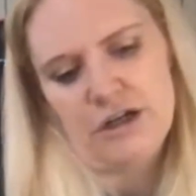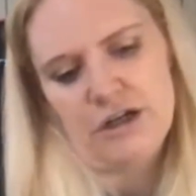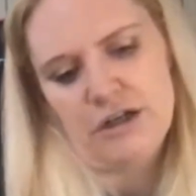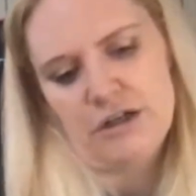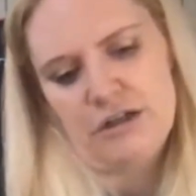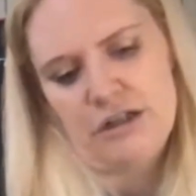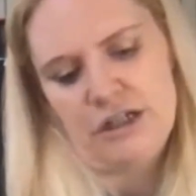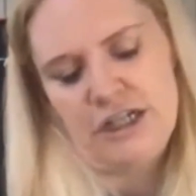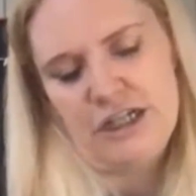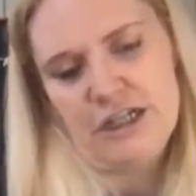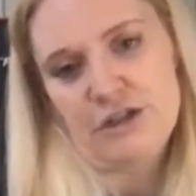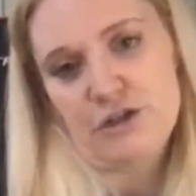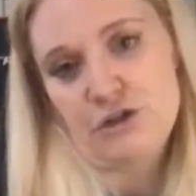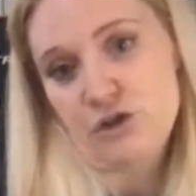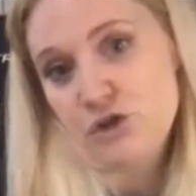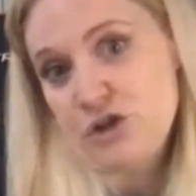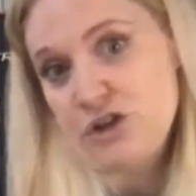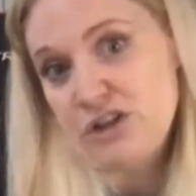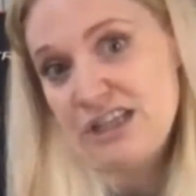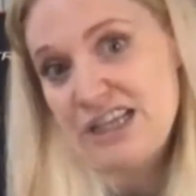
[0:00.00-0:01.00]

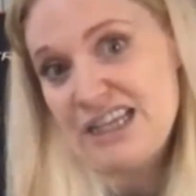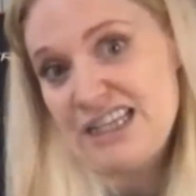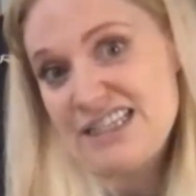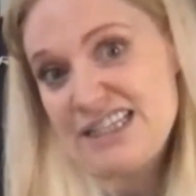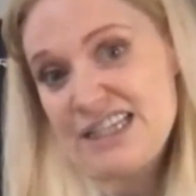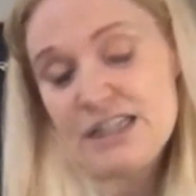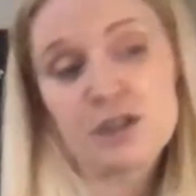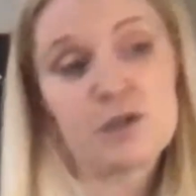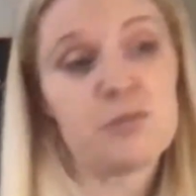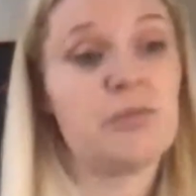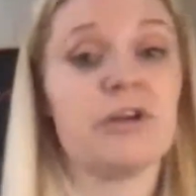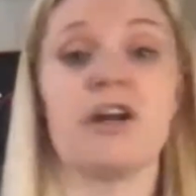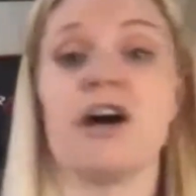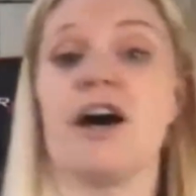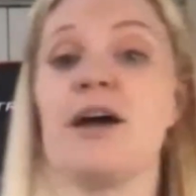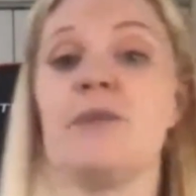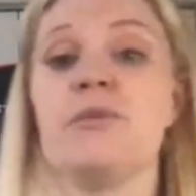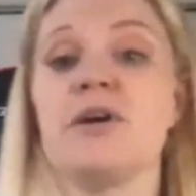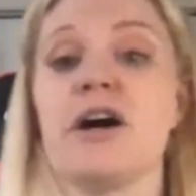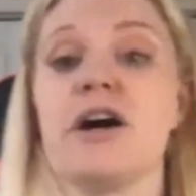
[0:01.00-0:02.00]
neanderthalensis, but
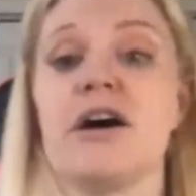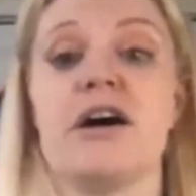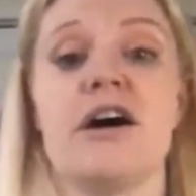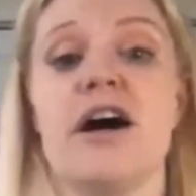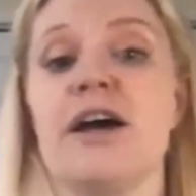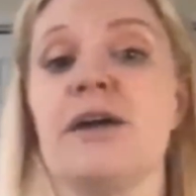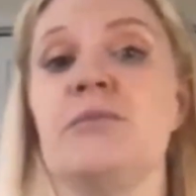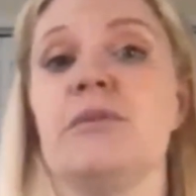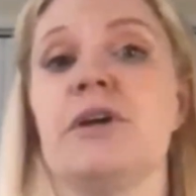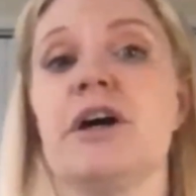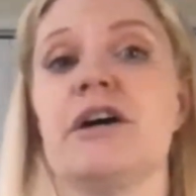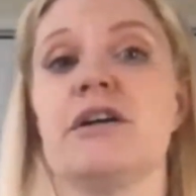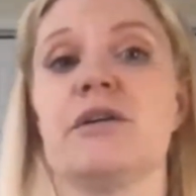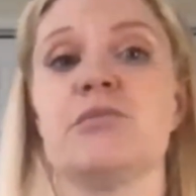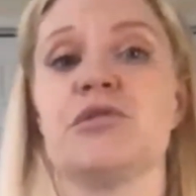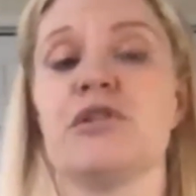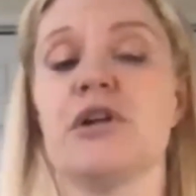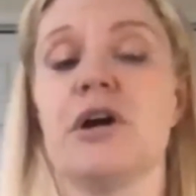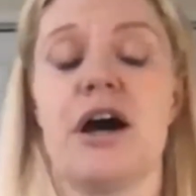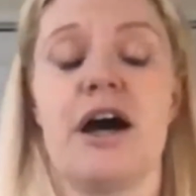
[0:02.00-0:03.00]
I'm not
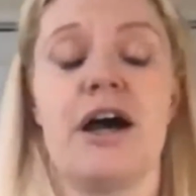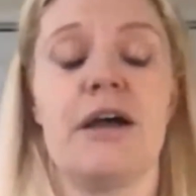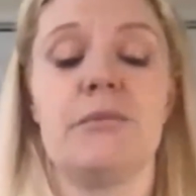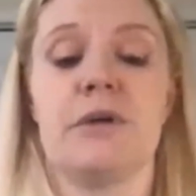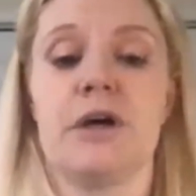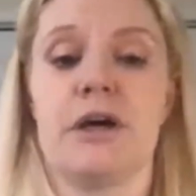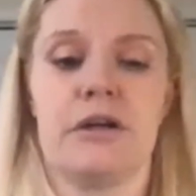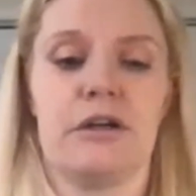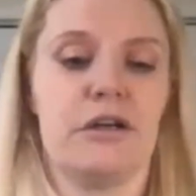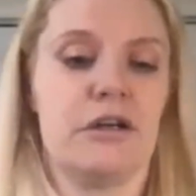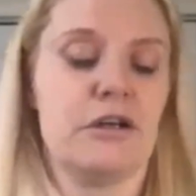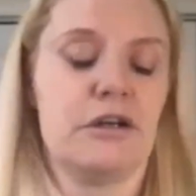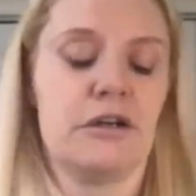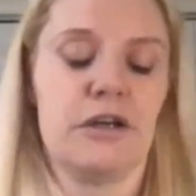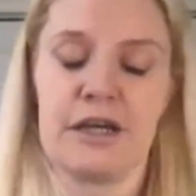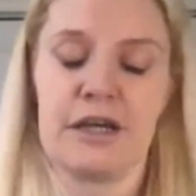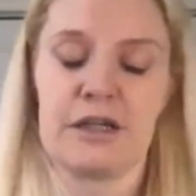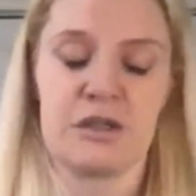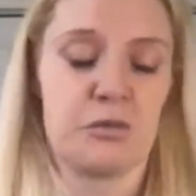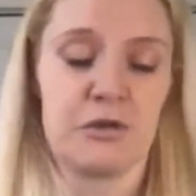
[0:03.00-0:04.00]
a
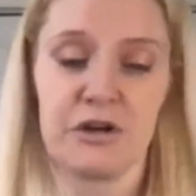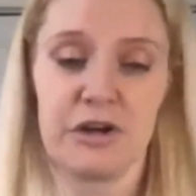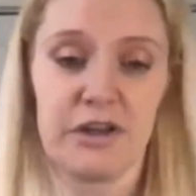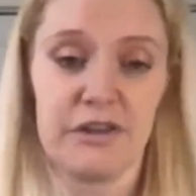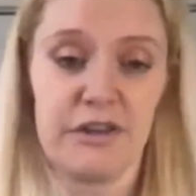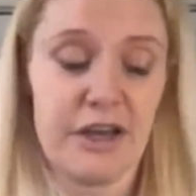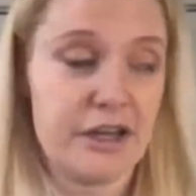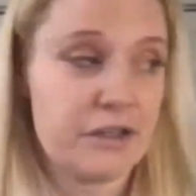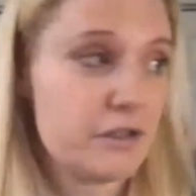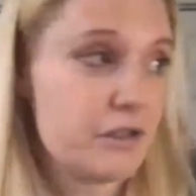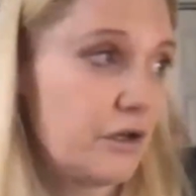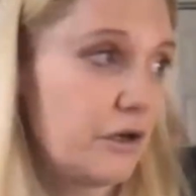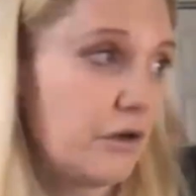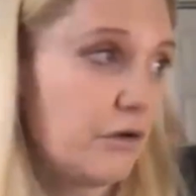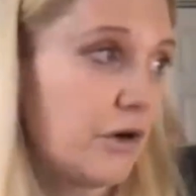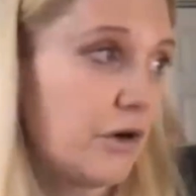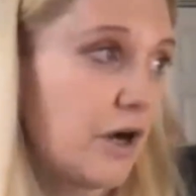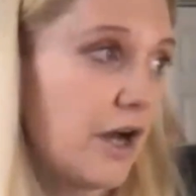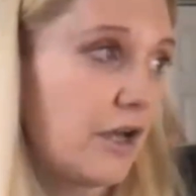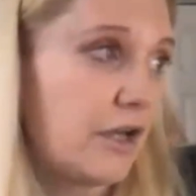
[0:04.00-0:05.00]
expert on that,
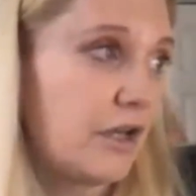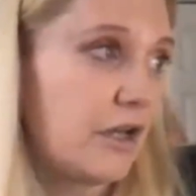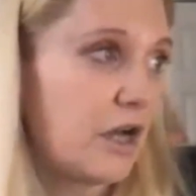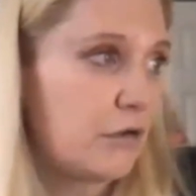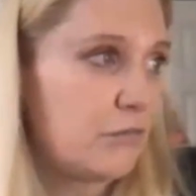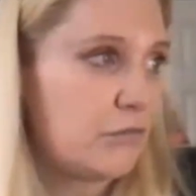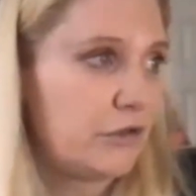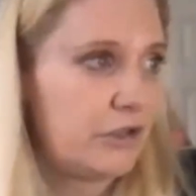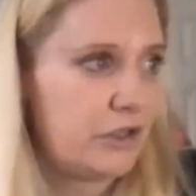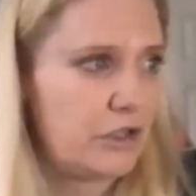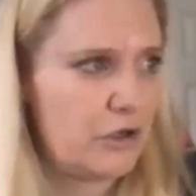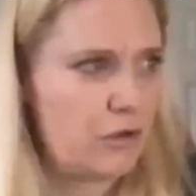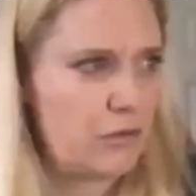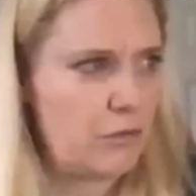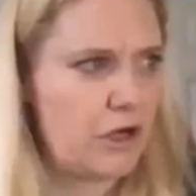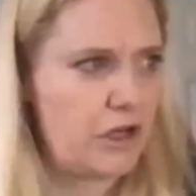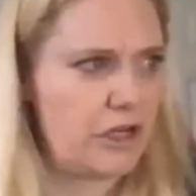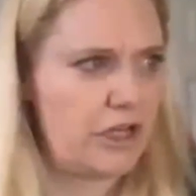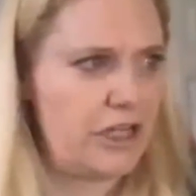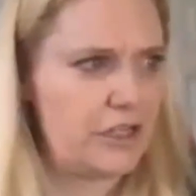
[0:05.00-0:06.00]
so I really don't
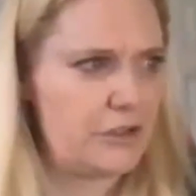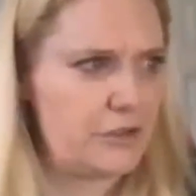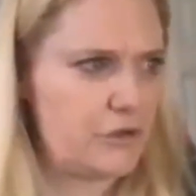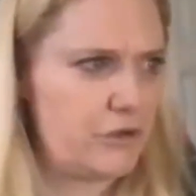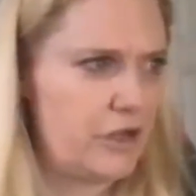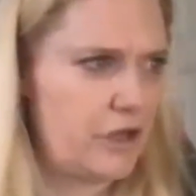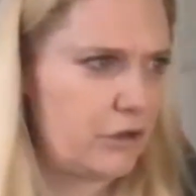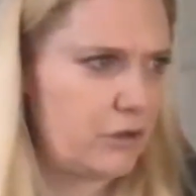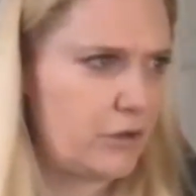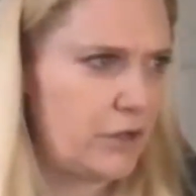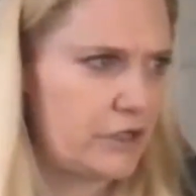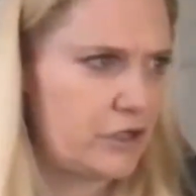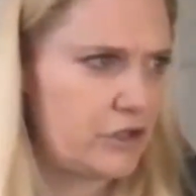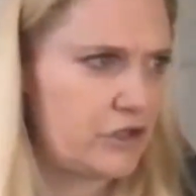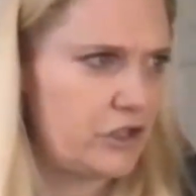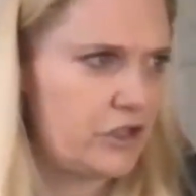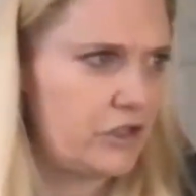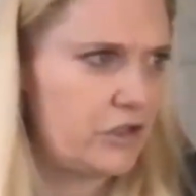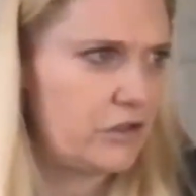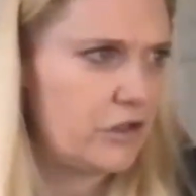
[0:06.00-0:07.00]
want to answer that
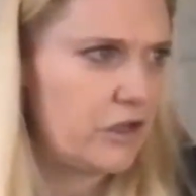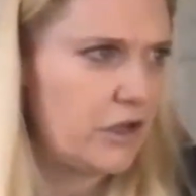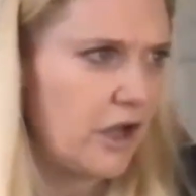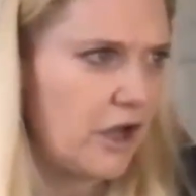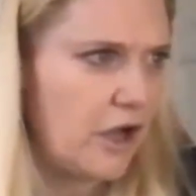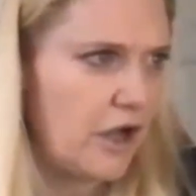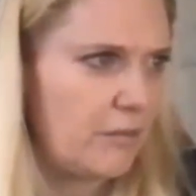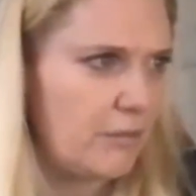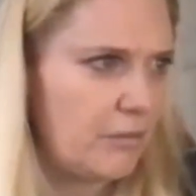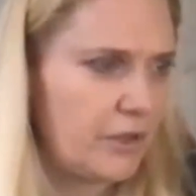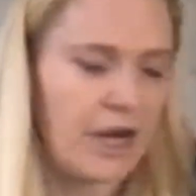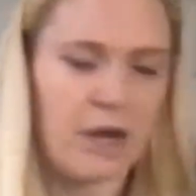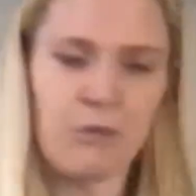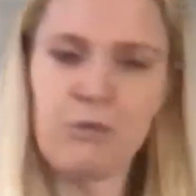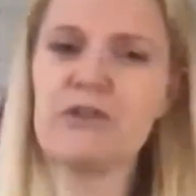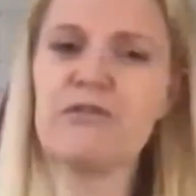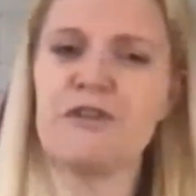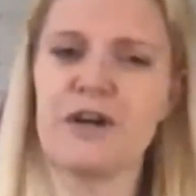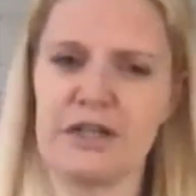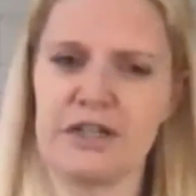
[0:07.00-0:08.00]
question. But I
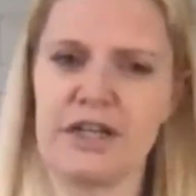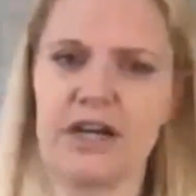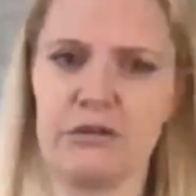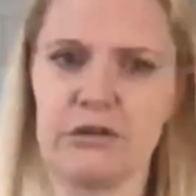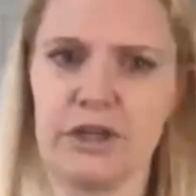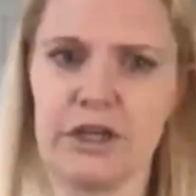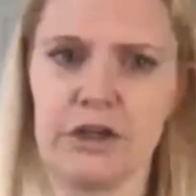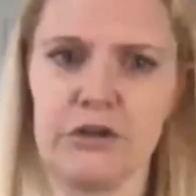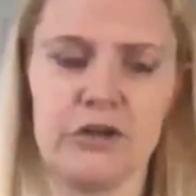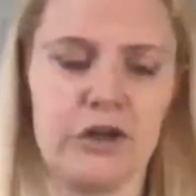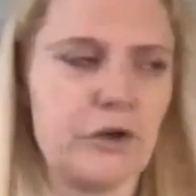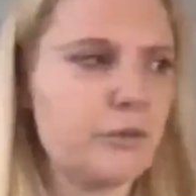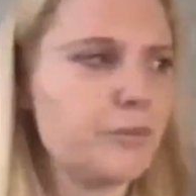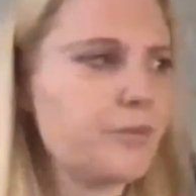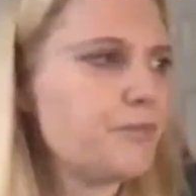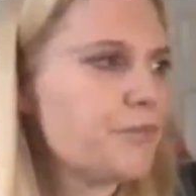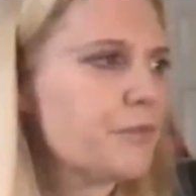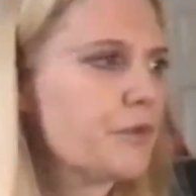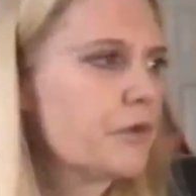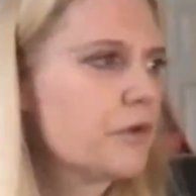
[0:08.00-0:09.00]
will find out and let you know.
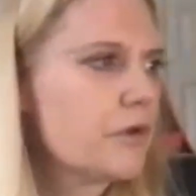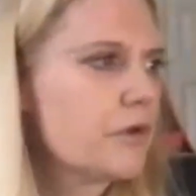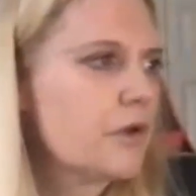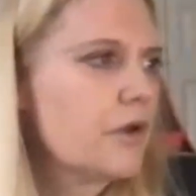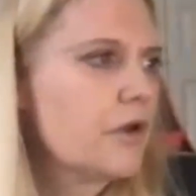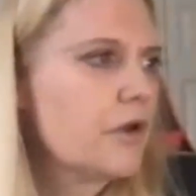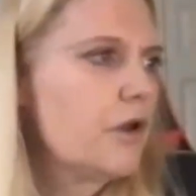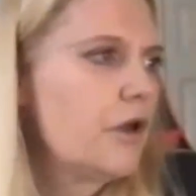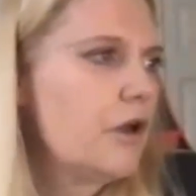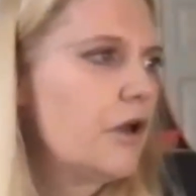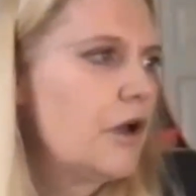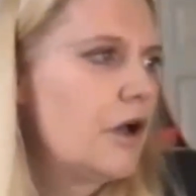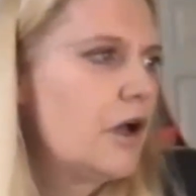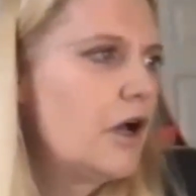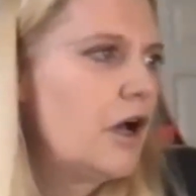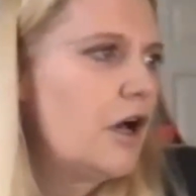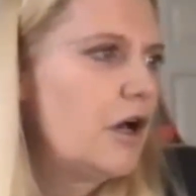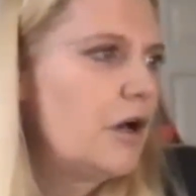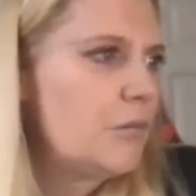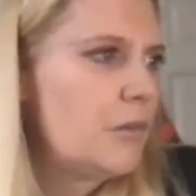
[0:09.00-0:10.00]

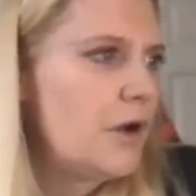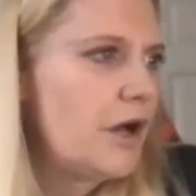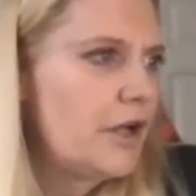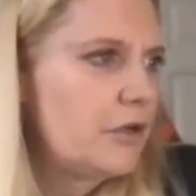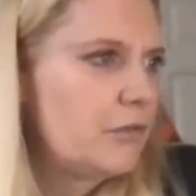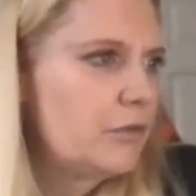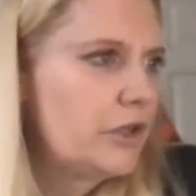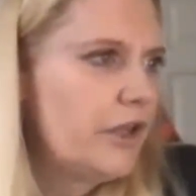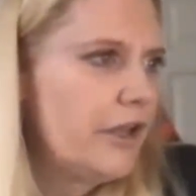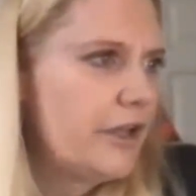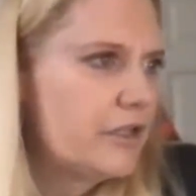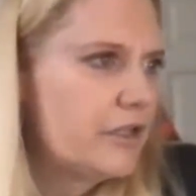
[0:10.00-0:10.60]
Maya would like